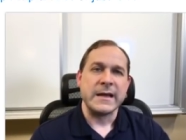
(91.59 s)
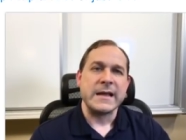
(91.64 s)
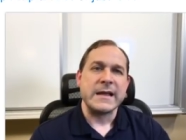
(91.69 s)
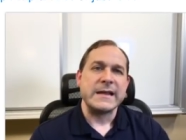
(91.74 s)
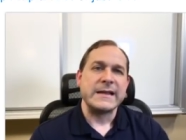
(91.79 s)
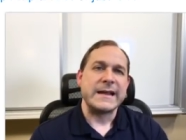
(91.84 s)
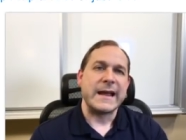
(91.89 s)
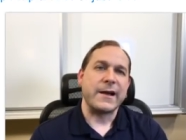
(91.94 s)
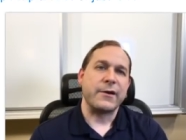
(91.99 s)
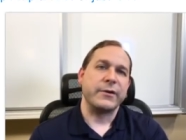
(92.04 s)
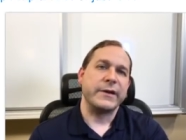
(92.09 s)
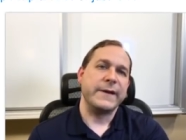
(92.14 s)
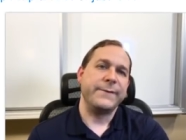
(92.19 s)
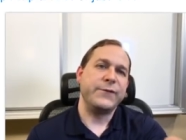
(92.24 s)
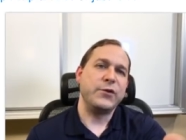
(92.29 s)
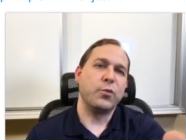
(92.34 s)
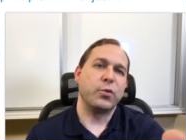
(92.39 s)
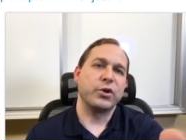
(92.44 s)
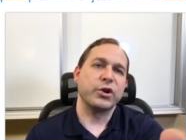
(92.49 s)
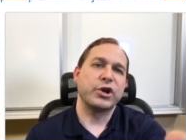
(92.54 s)
Now, if
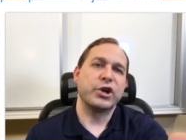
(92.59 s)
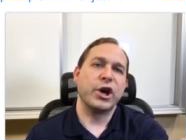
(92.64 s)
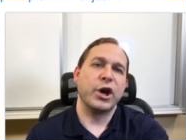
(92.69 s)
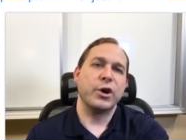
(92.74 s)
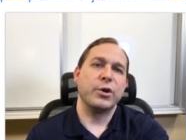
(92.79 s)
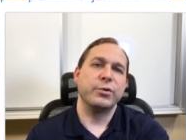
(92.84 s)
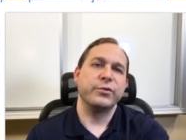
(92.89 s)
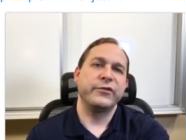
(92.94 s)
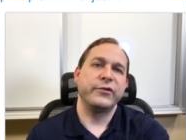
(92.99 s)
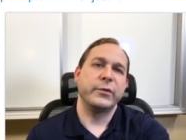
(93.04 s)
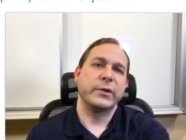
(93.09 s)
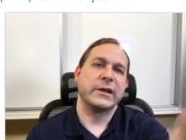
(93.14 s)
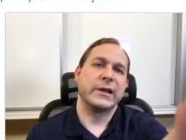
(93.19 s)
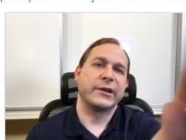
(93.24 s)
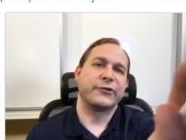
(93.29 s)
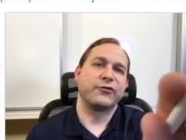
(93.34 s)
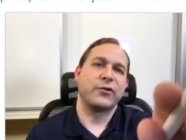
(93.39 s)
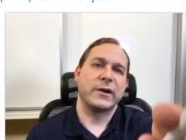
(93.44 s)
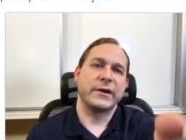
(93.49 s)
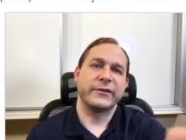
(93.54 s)
you were to go to an
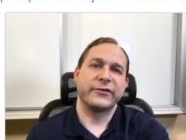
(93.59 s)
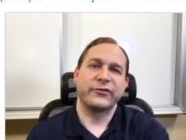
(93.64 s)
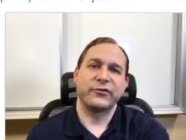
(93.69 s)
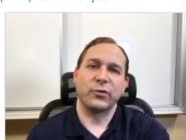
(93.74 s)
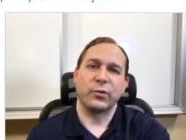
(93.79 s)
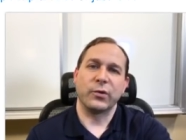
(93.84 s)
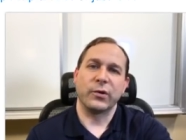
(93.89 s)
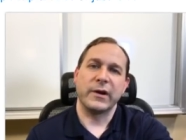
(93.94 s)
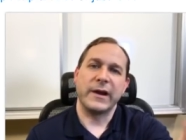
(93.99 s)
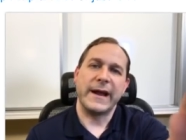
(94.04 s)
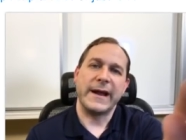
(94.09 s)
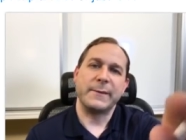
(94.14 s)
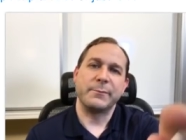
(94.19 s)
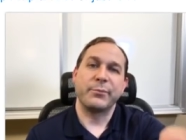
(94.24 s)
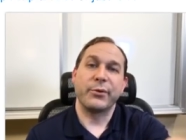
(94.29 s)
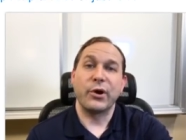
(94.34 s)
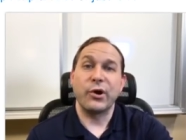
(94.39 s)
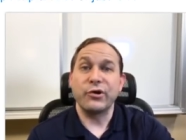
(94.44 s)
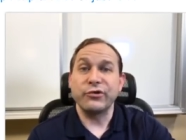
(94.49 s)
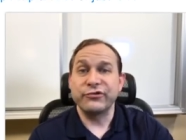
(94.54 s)
electronics store and
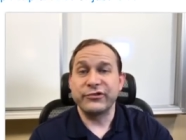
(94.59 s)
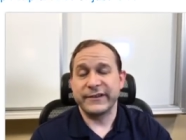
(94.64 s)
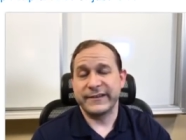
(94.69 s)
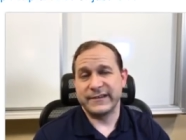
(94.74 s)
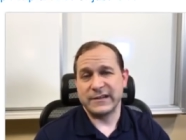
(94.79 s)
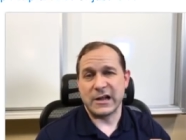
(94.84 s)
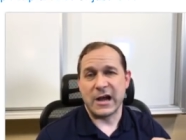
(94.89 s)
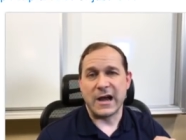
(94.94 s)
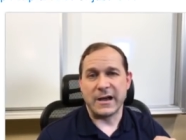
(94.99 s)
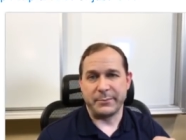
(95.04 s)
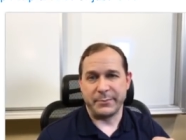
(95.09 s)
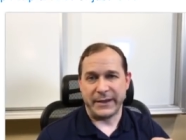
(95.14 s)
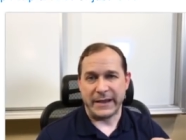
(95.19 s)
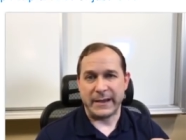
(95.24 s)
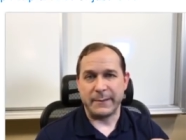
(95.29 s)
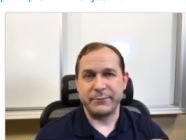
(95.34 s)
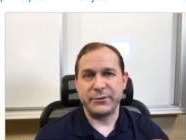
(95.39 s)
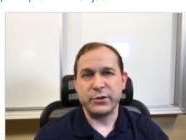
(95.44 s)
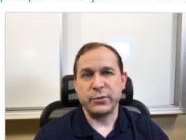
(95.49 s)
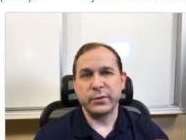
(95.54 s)
purchase an op
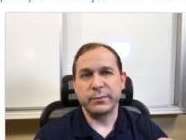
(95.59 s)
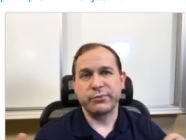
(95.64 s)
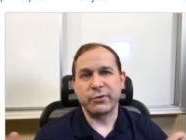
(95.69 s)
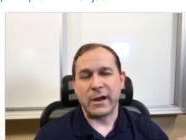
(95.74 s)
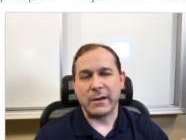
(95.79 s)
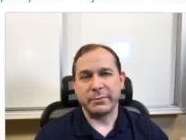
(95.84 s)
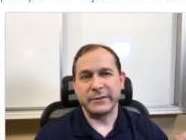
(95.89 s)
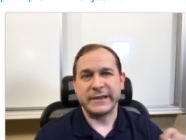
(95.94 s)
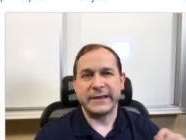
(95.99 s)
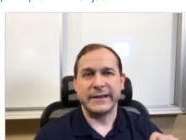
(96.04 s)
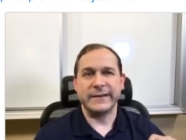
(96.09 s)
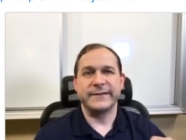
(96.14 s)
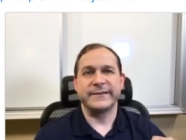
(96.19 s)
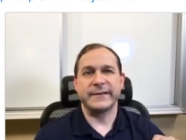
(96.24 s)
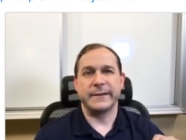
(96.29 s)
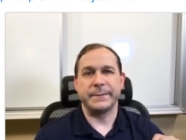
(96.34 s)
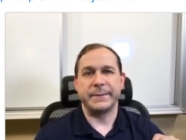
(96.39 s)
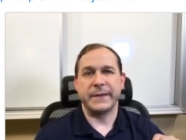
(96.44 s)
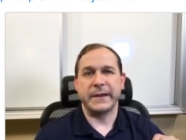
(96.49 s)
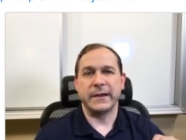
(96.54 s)
amp, you would probably get
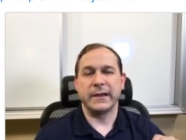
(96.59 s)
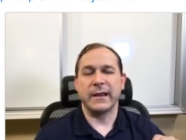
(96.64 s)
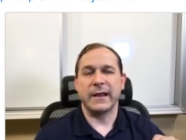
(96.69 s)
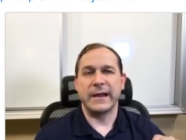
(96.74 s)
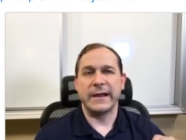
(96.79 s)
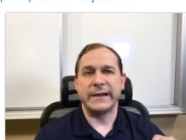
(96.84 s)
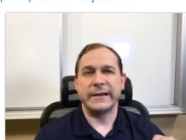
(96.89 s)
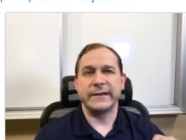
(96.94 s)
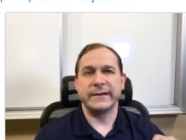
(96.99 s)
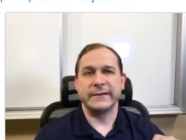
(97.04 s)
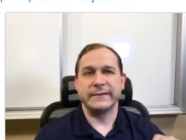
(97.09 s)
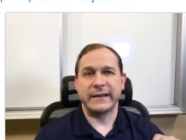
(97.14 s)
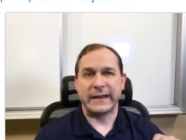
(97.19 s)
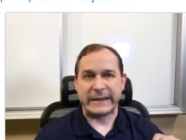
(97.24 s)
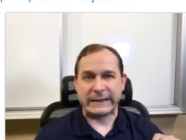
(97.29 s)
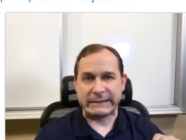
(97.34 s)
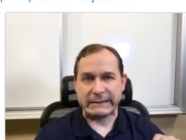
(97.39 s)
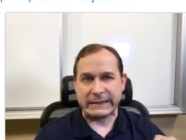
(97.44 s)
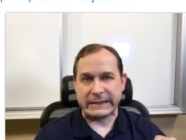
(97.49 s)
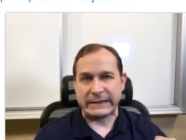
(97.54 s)
something like,
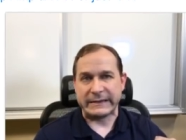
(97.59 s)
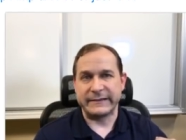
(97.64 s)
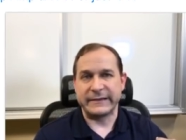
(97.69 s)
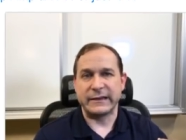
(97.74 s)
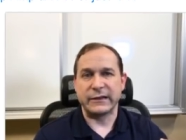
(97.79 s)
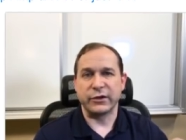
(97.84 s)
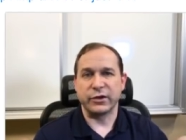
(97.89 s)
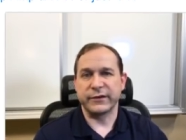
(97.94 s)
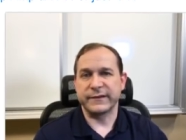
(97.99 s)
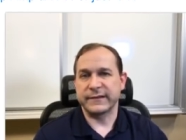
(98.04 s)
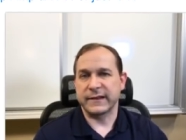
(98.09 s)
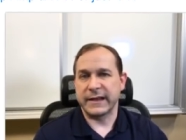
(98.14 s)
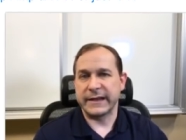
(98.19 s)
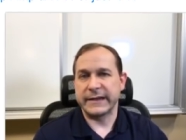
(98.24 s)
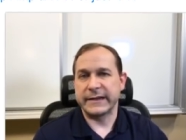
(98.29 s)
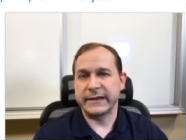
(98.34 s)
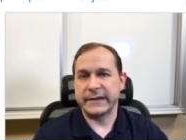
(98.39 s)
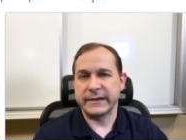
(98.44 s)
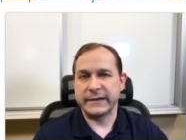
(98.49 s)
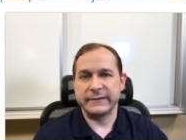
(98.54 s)
like this. It looks
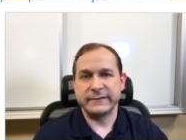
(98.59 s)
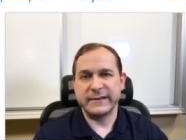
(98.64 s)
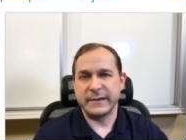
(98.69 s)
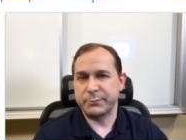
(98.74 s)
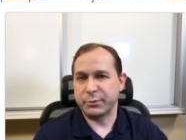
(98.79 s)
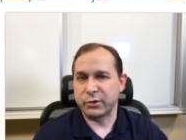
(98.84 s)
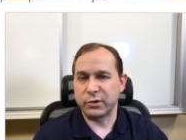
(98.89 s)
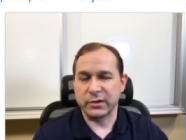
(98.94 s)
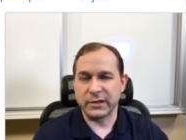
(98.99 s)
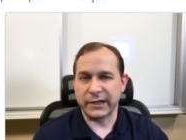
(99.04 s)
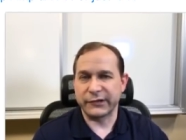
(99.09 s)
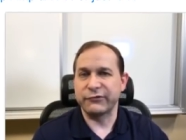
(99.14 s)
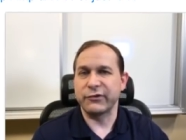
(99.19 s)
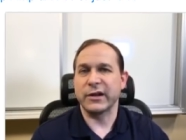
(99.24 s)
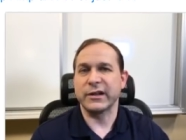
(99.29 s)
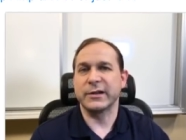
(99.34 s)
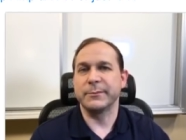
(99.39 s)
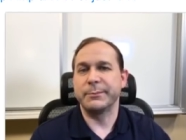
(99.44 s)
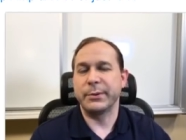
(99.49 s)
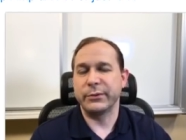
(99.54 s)
like a typical
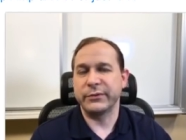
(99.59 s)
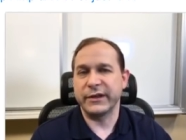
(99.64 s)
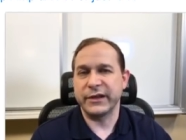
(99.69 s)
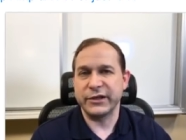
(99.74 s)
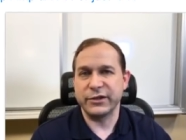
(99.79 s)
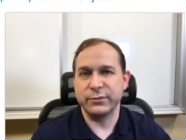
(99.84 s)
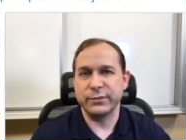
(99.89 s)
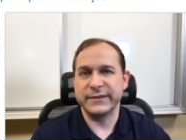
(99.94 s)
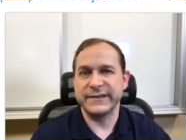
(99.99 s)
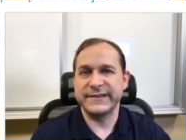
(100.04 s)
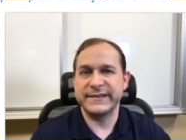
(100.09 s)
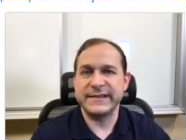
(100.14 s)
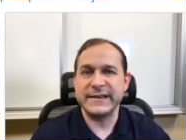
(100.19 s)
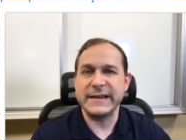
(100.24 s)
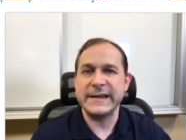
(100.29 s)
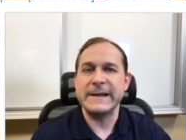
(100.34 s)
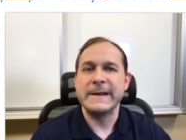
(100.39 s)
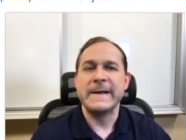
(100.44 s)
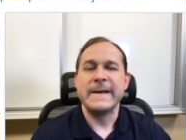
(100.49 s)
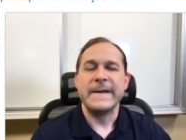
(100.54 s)
electronic component that you would
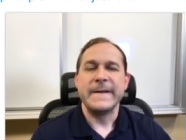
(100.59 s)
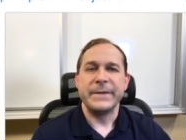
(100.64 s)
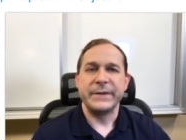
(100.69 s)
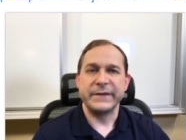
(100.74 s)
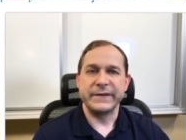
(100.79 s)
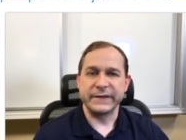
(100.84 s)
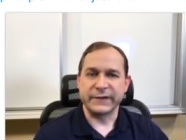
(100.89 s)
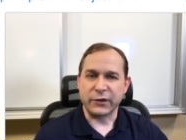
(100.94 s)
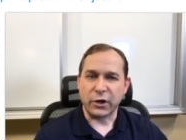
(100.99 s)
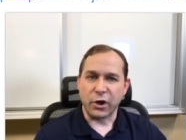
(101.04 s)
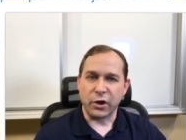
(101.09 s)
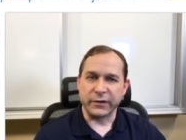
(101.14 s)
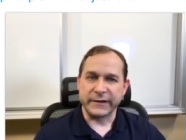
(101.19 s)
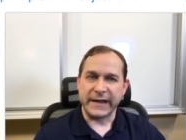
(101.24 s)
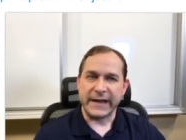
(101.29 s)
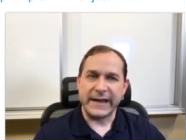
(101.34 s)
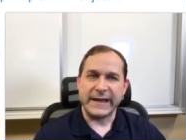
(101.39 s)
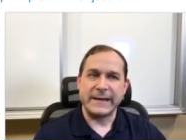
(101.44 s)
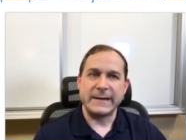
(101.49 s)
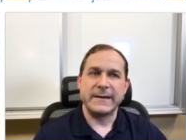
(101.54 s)
see. This is called
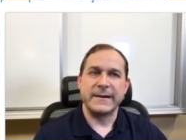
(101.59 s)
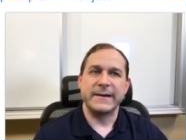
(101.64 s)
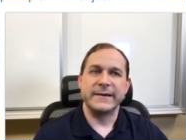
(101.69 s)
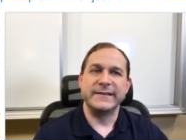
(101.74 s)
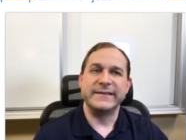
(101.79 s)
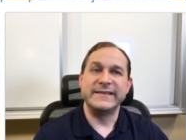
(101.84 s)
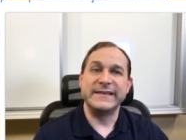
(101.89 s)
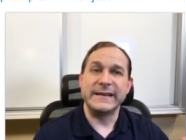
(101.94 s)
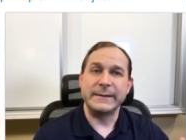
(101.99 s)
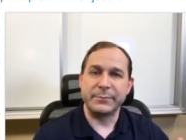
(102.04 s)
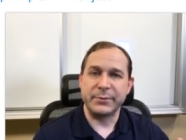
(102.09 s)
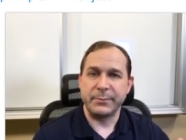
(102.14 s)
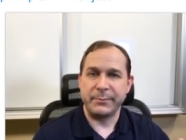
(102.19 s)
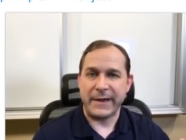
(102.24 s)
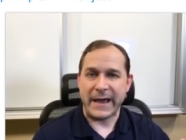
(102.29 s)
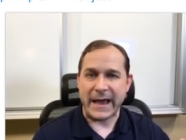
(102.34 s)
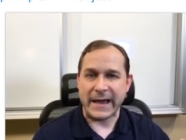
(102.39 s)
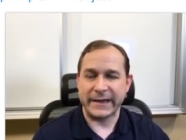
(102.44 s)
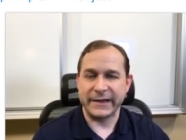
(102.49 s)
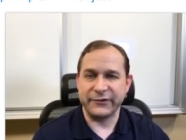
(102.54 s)
a, a DIP
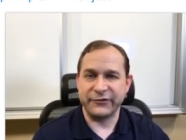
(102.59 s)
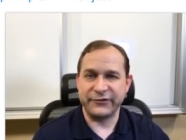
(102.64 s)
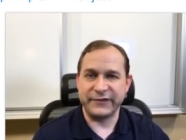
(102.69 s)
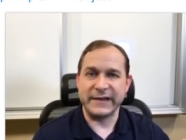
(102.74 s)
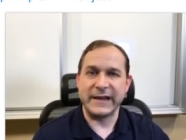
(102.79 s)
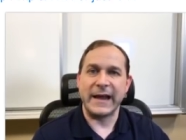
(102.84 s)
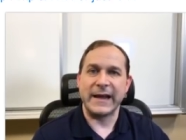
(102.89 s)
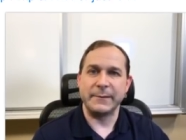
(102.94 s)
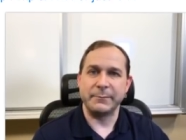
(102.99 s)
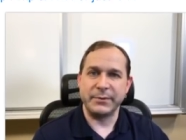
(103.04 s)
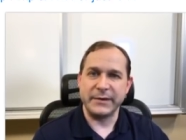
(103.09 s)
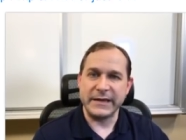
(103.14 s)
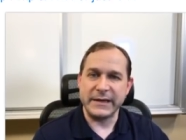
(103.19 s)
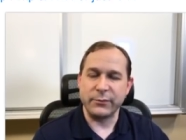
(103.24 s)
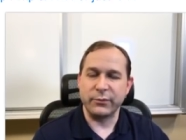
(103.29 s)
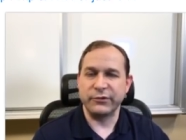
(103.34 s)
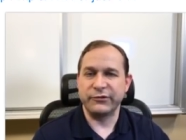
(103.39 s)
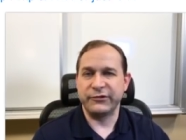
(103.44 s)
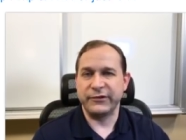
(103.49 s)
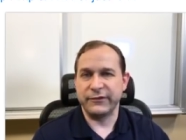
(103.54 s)
package, DIP,
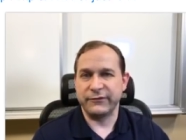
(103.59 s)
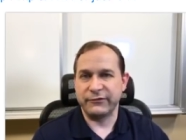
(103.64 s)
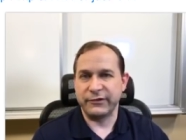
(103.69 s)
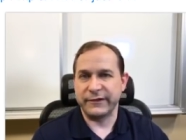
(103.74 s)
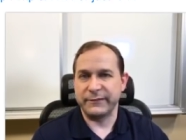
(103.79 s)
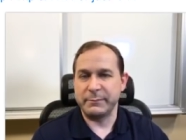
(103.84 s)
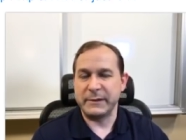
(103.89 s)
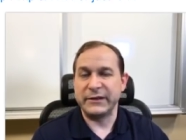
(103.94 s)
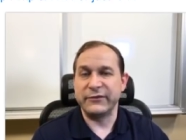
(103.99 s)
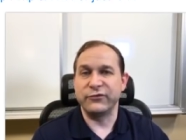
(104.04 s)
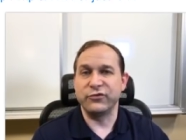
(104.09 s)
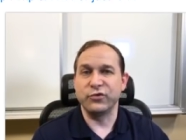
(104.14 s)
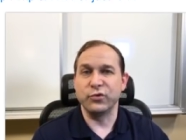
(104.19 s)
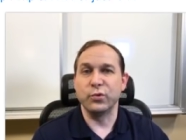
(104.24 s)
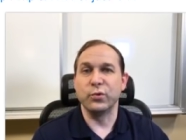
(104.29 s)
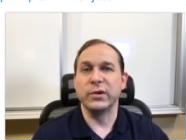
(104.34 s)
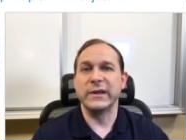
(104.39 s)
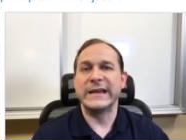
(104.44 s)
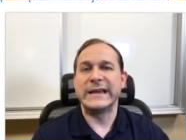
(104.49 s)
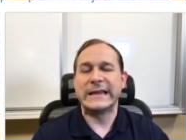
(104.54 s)
which is, just means
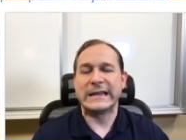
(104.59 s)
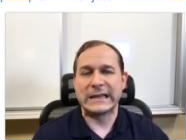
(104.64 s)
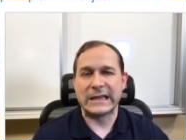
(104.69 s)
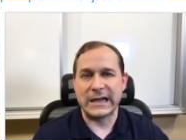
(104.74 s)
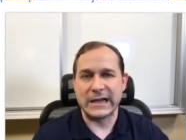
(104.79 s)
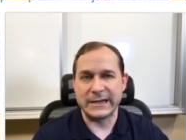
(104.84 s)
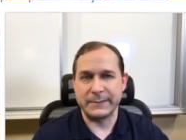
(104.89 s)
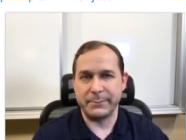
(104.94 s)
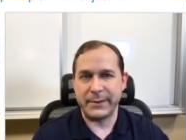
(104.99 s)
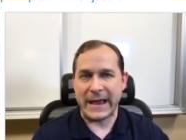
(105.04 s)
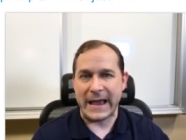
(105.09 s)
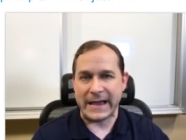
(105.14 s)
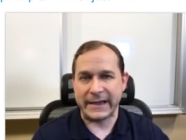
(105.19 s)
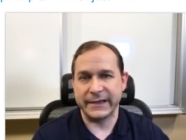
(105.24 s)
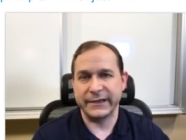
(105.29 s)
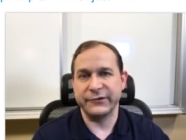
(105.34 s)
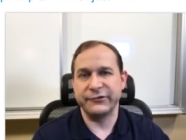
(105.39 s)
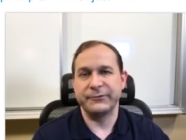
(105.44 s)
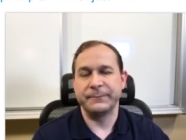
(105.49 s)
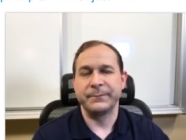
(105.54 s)
dual inline
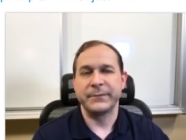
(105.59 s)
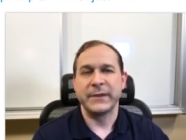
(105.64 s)
package